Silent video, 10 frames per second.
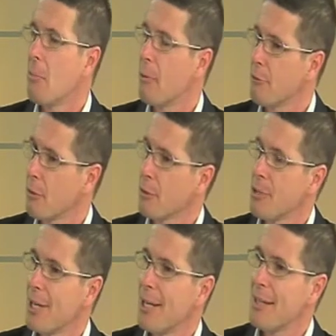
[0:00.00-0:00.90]
But of
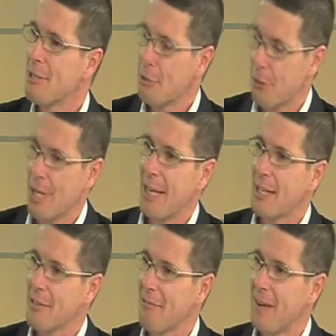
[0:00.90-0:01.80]
course, there's
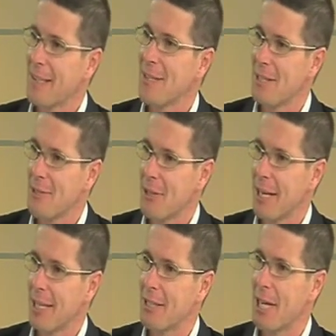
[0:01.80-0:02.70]
3,000 funds in
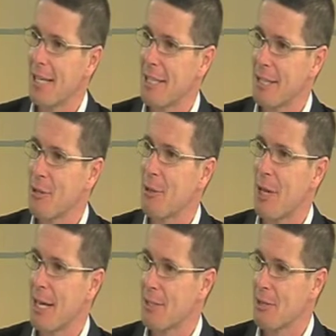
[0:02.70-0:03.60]
Australia chasing
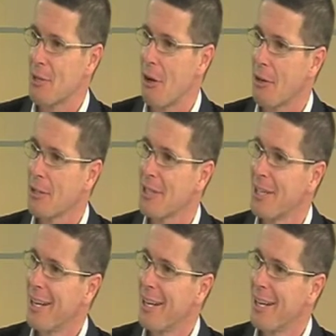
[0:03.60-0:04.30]
2,000 stocks,